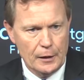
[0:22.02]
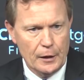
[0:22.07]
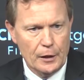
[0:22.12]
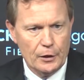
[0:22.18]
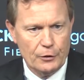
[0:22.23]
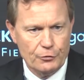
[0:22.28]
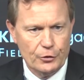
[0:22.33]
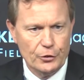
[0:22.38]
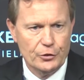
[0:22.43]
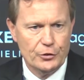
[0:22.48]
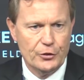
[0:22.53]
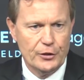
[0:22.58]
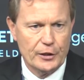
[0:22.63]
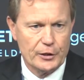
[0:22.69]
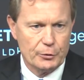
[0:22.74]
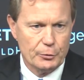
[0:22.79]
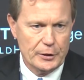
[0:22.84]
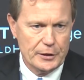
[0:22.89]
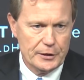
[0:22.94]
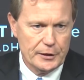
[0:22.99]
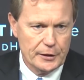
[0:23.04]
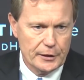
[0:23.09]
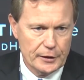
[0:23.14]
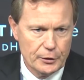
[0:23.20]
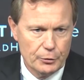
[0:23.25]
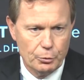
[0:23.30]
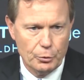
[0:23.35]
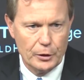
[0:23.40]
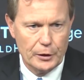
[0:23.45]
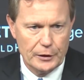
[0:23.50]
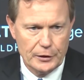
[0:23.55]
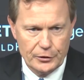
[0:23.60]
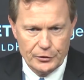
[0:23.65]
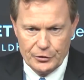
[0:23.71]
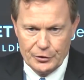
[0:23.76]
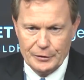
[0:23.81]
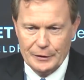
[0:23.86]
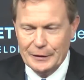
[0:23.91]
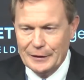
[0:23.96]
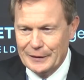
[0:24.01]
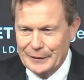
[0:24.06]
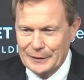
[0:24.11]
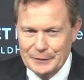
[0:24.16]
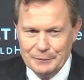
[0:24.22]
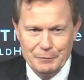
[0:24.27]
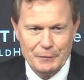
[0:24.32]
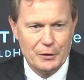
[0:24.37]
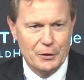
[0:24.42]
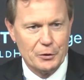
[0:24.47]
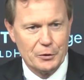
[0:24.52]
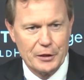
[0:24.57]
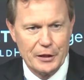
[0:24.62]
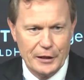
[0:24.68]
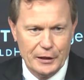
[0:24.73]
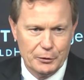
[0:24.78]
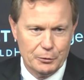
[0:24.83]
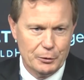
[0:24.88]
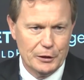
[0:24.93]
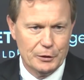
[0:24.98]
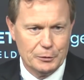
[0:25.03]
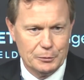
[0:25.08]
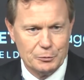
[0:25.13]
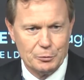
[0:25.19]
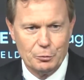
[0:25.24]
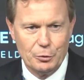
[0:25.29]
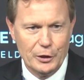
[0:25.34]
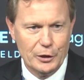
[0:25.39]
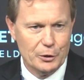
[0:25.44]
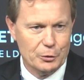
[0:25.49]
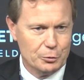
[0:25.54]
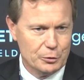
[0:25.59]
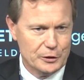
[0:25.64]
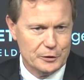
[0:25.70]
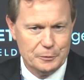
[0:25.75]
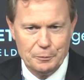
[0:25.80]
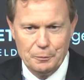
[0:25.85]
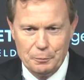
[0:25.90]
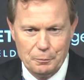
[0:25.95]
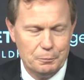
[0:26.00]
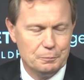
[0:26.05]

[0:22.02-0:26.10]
First thing we did was, um, okay, where, where would